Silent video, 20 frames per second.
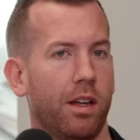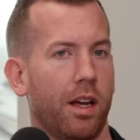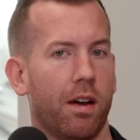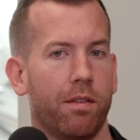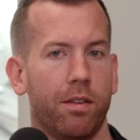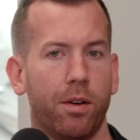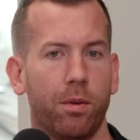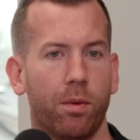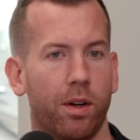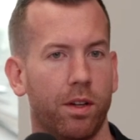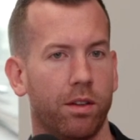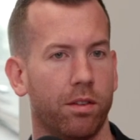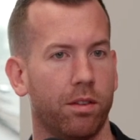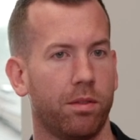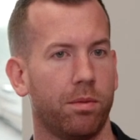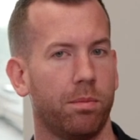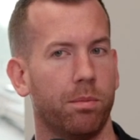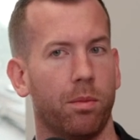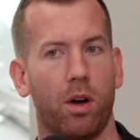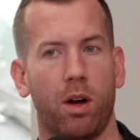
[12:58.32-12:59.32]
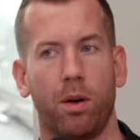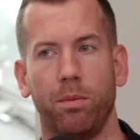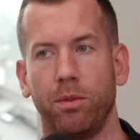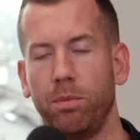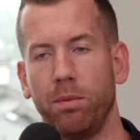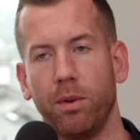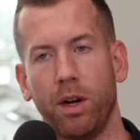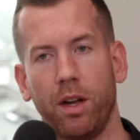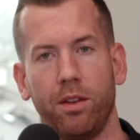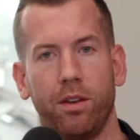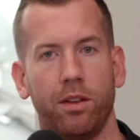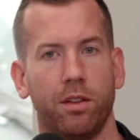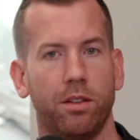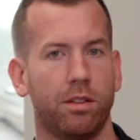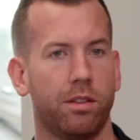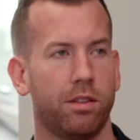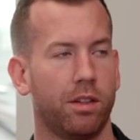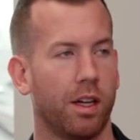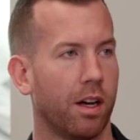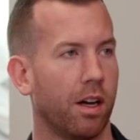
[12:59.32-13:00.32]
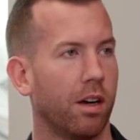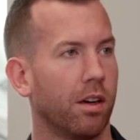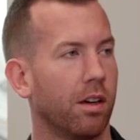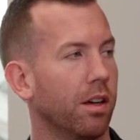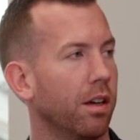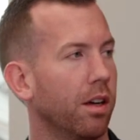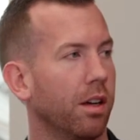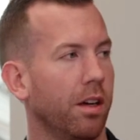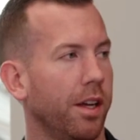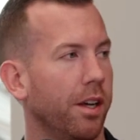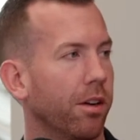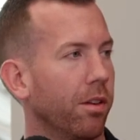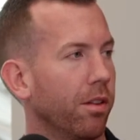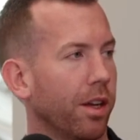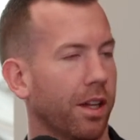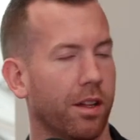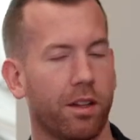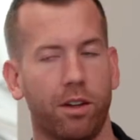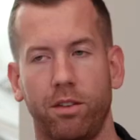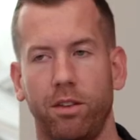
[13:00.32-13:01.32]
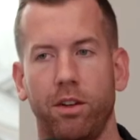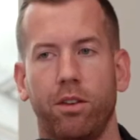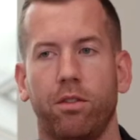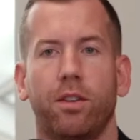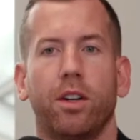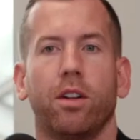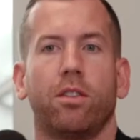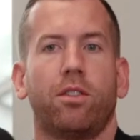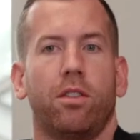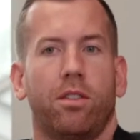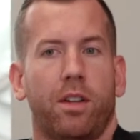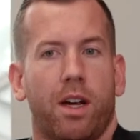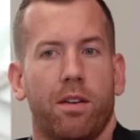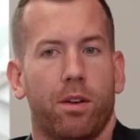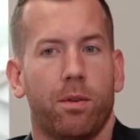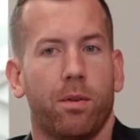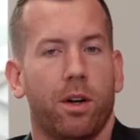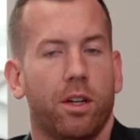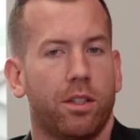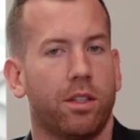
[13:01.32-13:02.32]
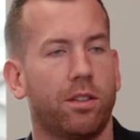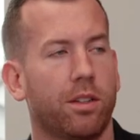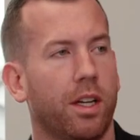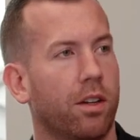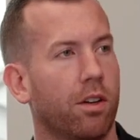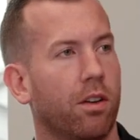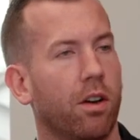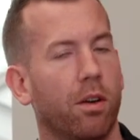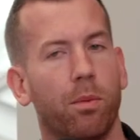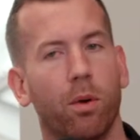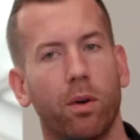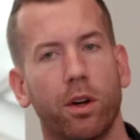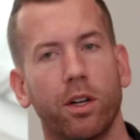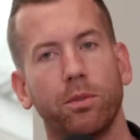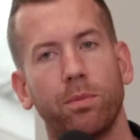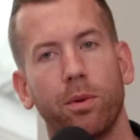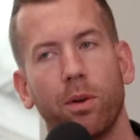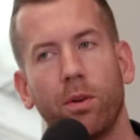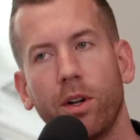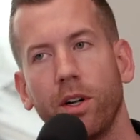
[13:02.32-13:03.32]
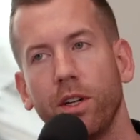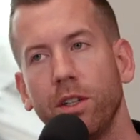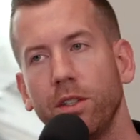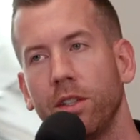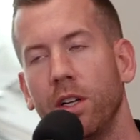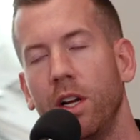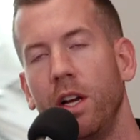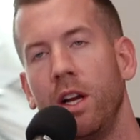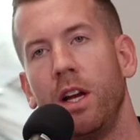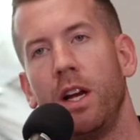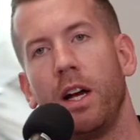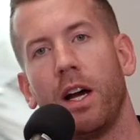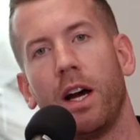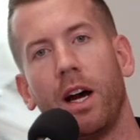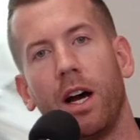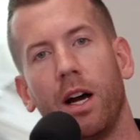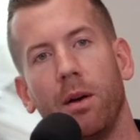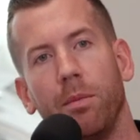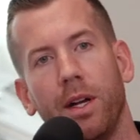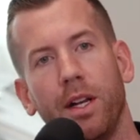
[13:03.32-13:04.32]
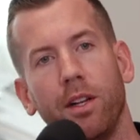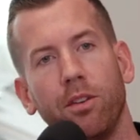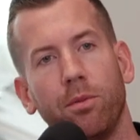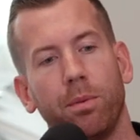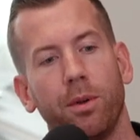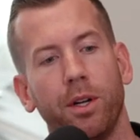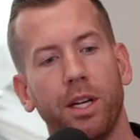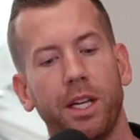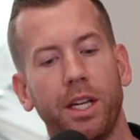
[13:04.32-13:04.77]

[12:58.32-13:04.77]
everyone's mom's brothers and like there's realtors everywhere, just like there are mortgage brokers, and it's pretty